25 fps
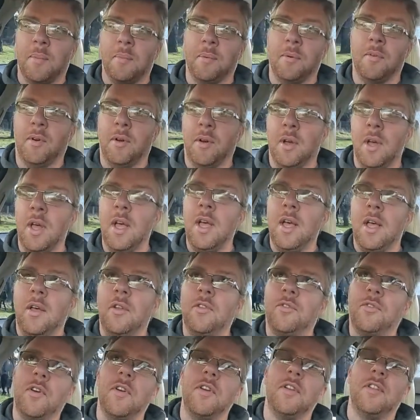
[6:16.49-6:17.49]
upgrade.
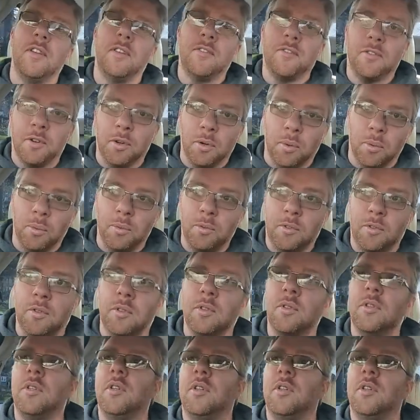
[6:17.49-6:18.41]
It's very difficult,